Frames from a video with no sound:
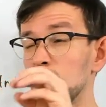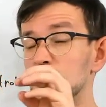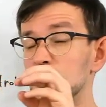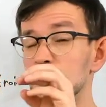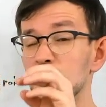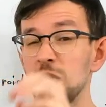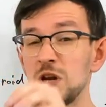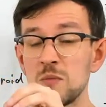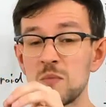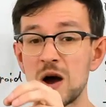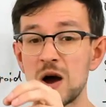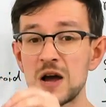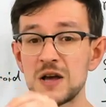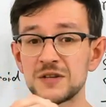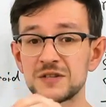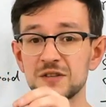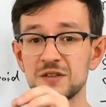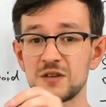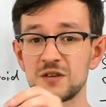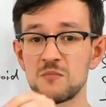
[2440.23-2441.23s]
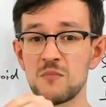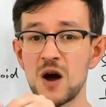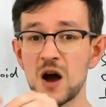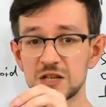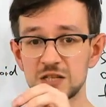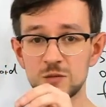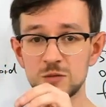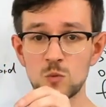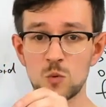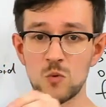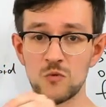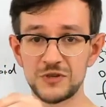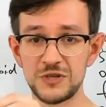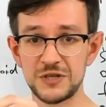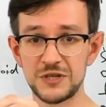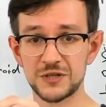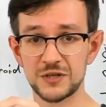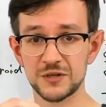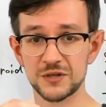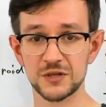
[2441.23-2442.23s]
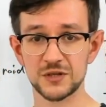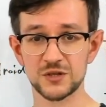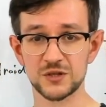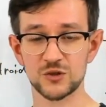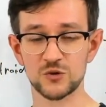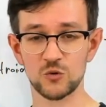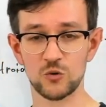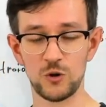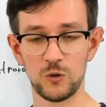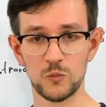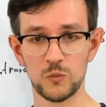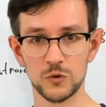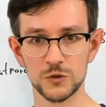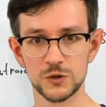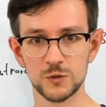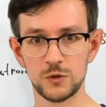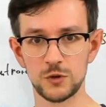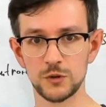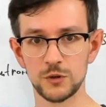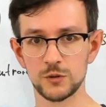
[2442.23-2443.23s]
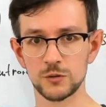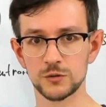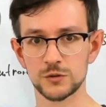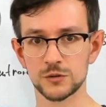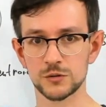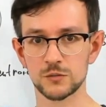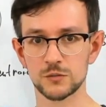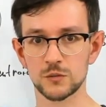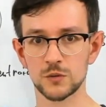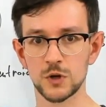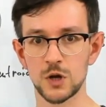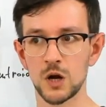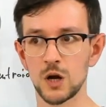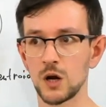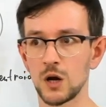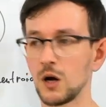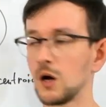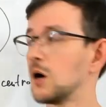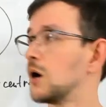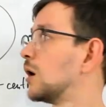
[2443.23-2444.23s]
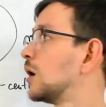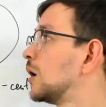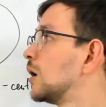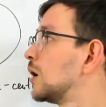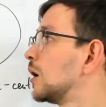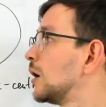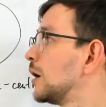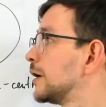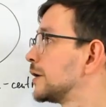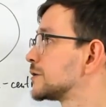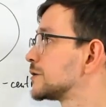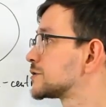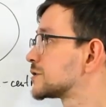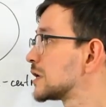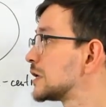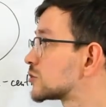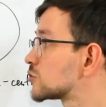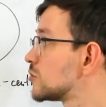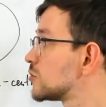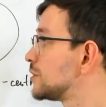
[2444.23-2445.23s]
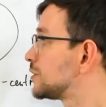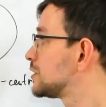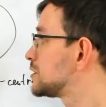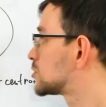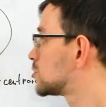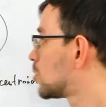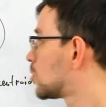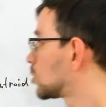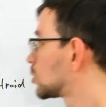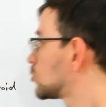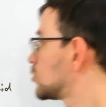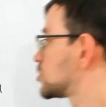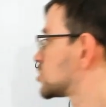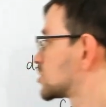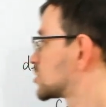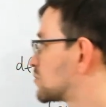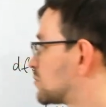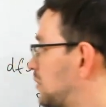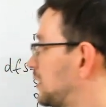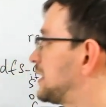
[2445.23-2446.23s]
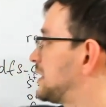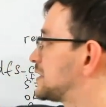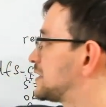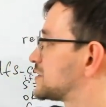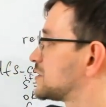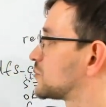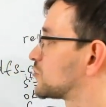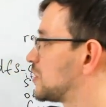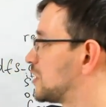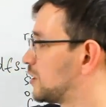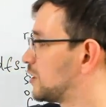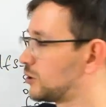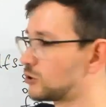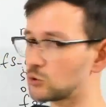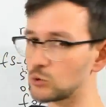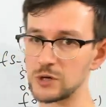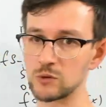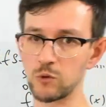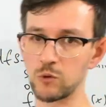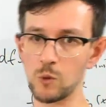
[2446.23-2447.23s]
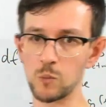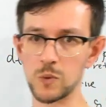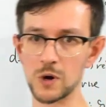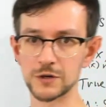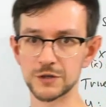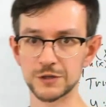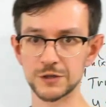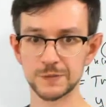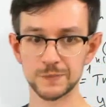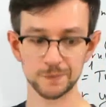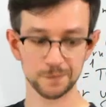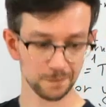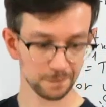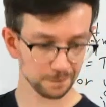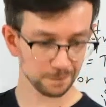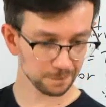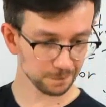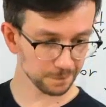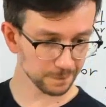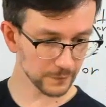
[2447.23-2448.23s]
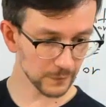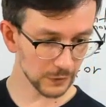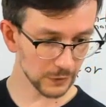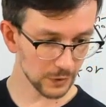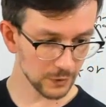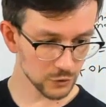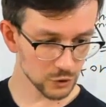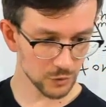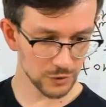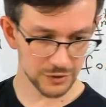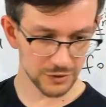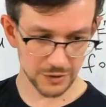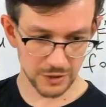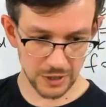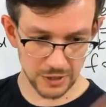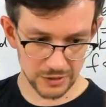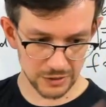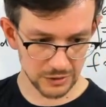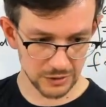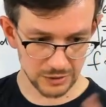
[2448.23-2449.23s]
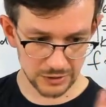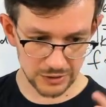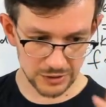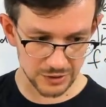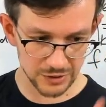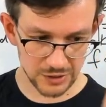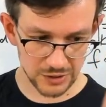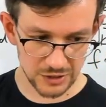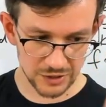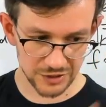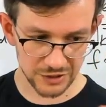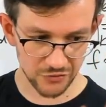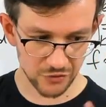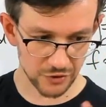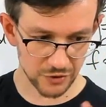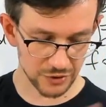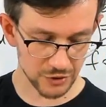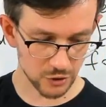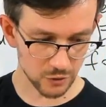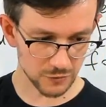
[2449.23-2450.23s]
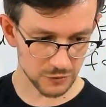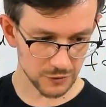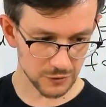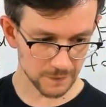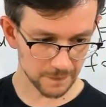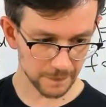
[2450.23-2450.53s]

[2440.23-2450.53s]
minimize the maximum of distances to all possible nodes. And centroid is node which splits the tree into equal parts. So it's different terms.